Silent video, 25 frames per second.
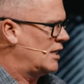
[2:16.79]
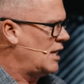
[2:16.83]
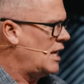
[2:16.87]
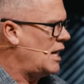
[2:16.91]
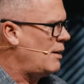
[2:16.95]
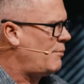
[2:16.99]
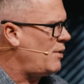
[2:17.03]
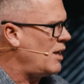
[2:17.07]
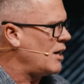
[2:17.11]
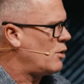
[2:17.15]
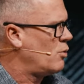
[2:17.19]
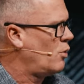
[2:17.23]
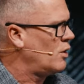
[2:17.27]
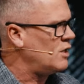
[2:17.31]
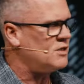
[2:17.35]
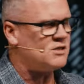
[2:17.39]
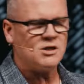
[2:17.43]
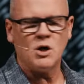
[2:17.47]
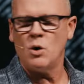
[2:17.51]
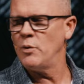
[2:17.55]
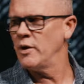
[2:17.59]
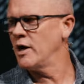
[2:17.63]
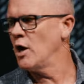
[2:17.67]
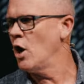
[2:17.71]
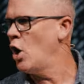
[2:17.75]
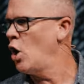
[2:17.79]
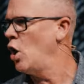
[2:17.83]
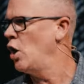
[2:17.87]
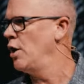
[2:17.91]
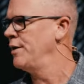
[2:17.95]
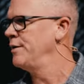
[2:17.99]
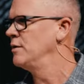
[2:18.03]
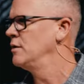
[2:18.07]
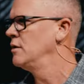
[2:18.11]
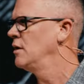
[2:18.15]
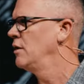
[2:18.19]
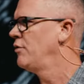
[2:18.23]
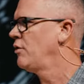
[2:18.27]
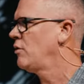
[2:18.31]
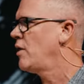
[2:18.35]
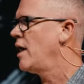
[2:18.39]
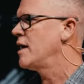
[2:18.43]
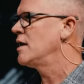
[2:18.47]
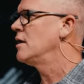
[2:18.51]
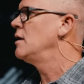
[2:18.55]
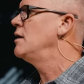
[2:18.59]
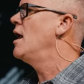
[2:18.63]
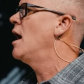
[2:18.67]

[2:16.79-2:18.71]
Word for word: And I'm like, what is going on? They're like,